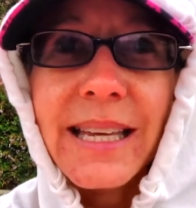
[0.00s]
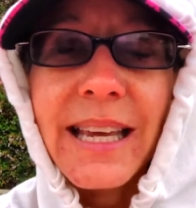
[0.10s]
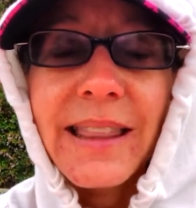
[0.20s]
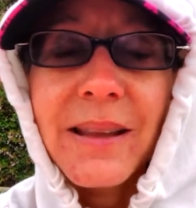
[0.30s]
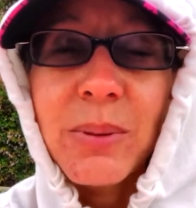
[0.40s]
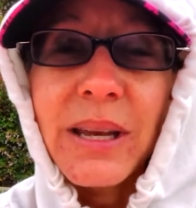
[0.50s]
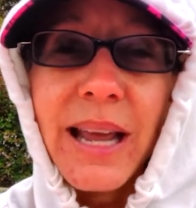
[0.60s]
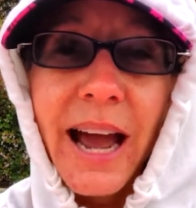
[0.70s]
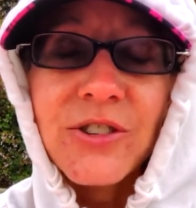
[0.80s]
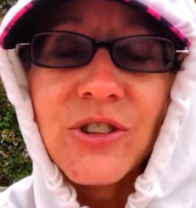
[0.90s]
in the
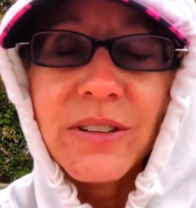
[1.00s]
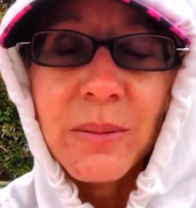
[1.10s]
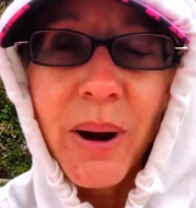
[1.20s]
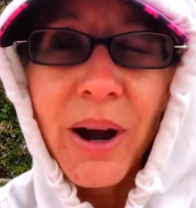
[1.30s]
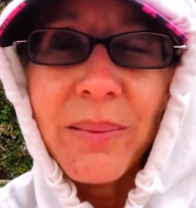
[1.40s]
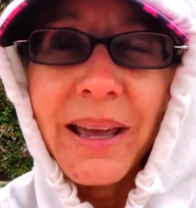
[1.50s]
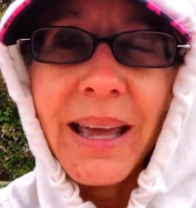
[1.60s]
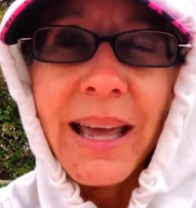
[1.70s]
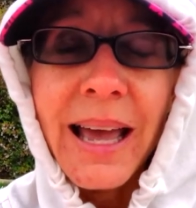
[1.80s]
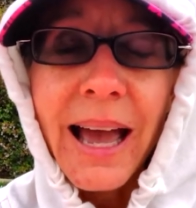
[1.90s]
pediatric department
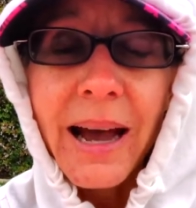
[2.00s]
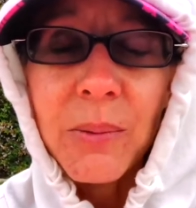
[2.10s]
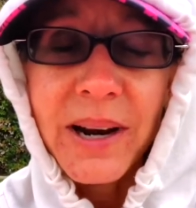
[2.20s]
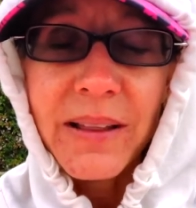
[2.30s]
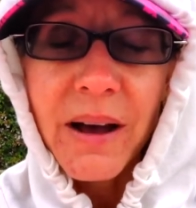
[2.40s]
at one of the